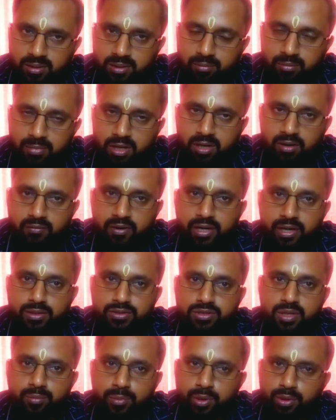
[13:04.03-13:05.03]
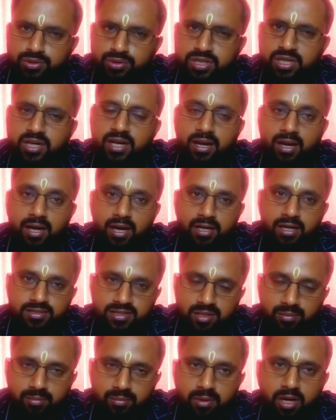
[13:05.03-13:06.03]
some music, learn
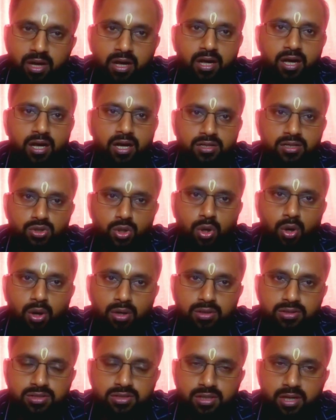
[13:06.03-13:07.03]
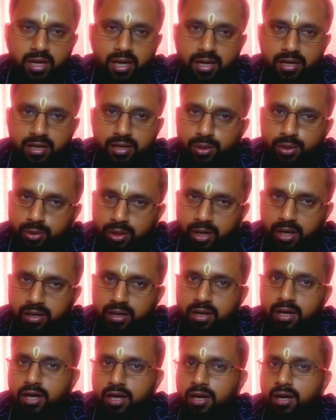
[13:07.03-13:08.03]
some songs, and you
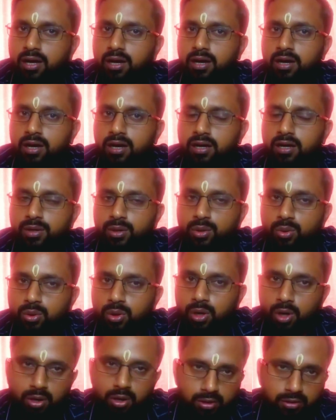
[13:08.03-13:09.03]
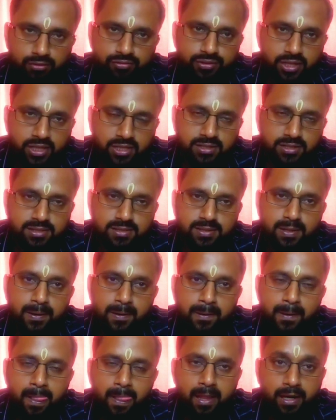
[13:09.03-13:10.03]
can do lot of things
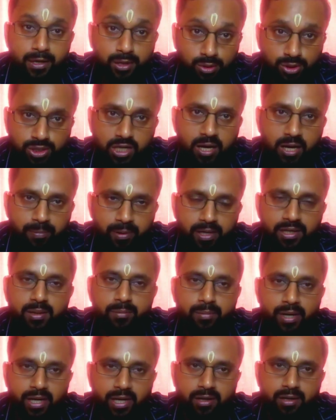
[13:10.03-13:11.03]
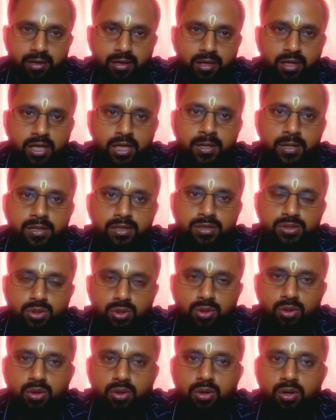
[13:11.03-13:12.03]
to sharpen the brain.
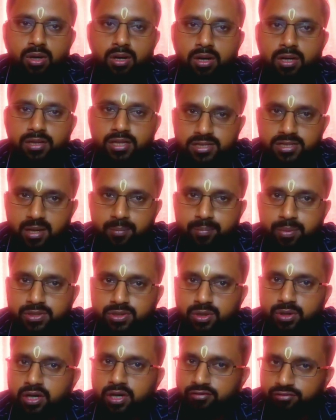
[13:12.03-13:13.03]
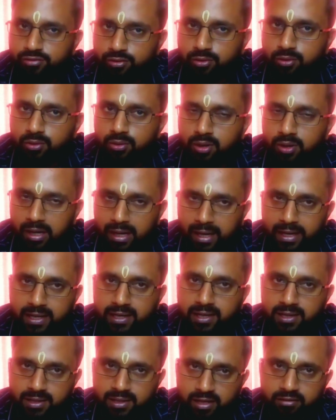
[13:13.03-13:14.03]
So this episode, if you
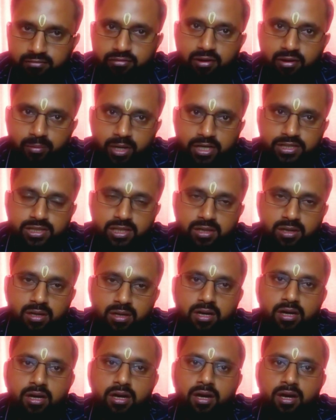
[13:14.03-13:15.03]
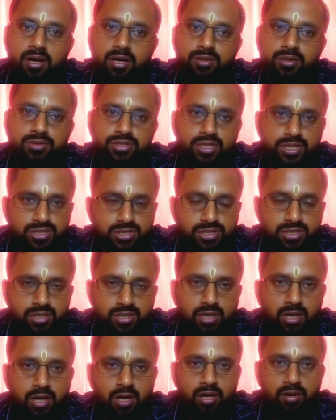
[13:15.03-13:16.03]
liked the information, you just
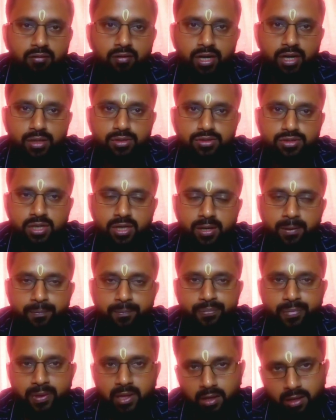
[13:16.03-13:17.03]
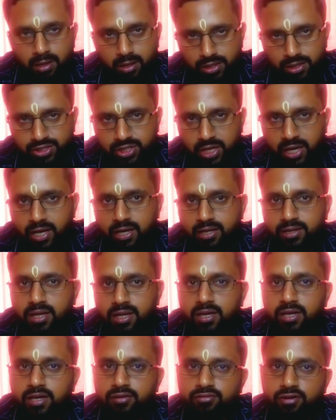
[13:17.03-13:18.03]
share
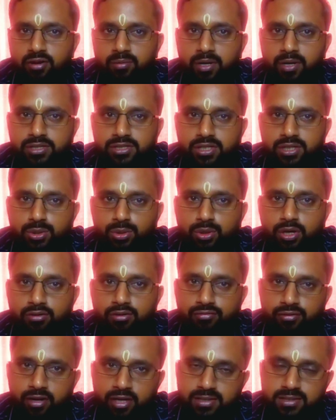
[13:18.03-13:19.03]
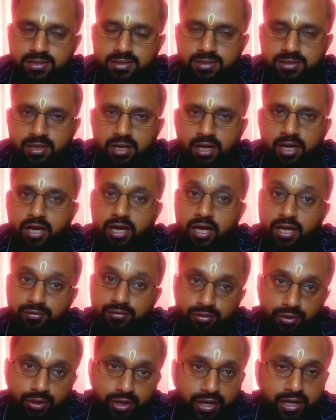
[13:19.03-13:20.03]
the information to your friends. And
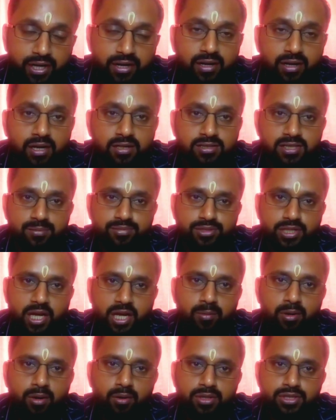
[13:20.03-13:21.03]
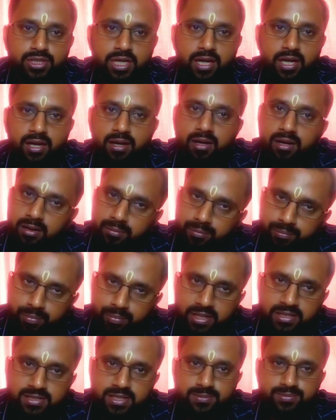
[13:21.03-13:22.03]
if you didn't subscribe our channel,
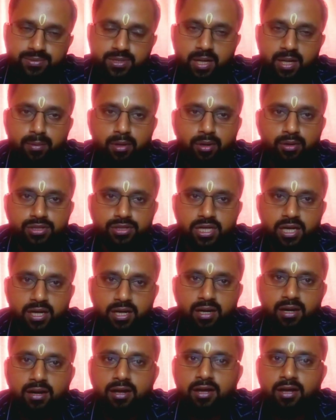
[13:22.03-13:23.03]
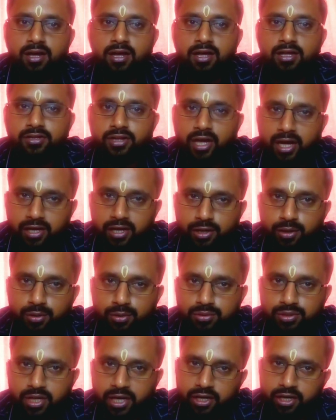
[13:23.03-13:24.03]
please subscribe our channel. Thank
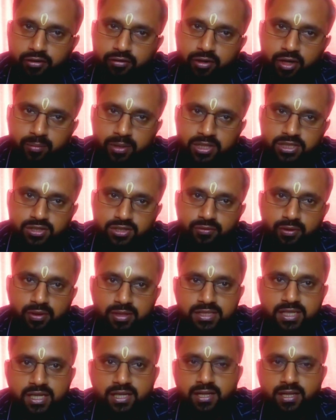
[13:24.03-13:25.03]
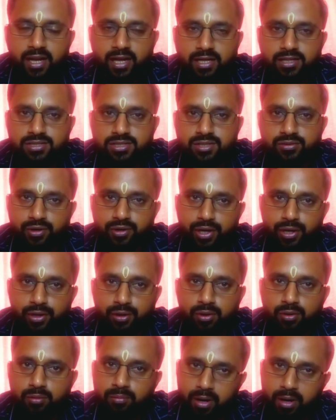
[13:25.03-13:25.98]
you very much. We'll see in the next video.